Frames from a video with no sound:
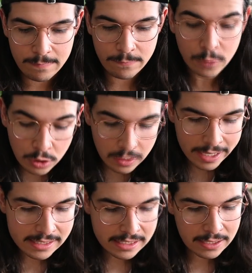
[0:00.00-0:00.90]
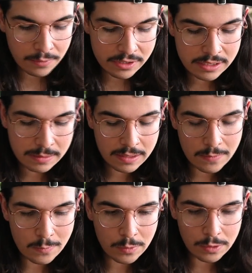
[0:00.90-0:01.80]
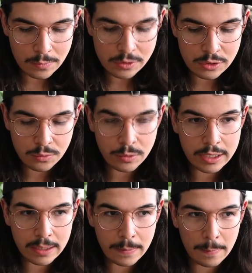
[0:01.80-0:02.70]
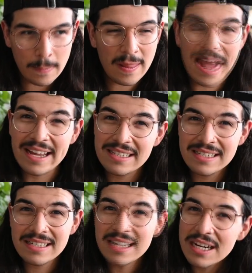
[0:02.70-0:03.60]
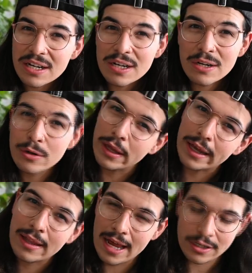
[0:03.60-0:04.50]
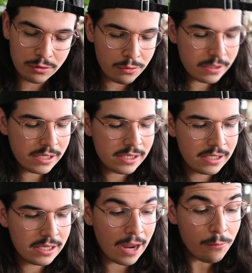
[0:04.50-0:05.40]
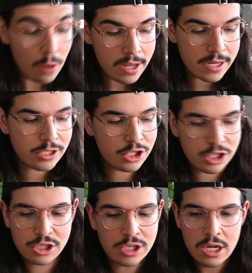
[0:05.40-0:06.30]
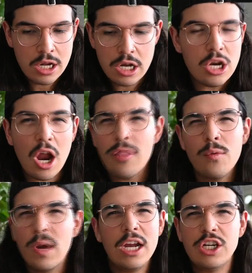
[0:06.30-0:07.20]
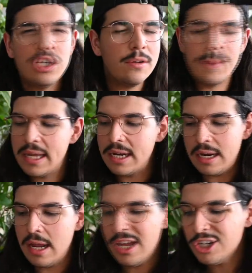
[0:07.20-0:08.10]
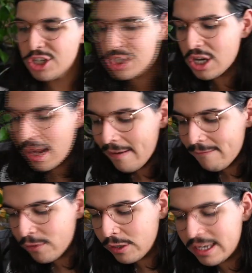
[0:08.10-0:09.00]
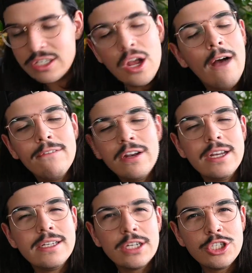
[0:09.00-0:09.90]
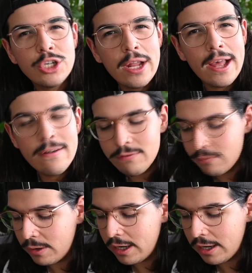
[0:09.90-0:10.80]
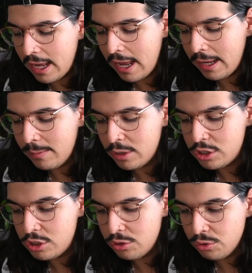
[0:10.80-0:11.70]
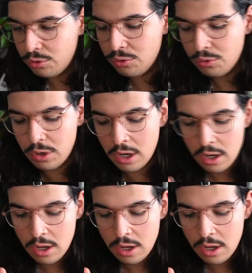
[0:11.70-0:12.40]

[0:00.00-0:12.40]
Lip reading: fertilizing. It wasn't something I really was doing last year or like last growing season. I was just not the way I should have been, and just not feeling as confident as I should have when it came to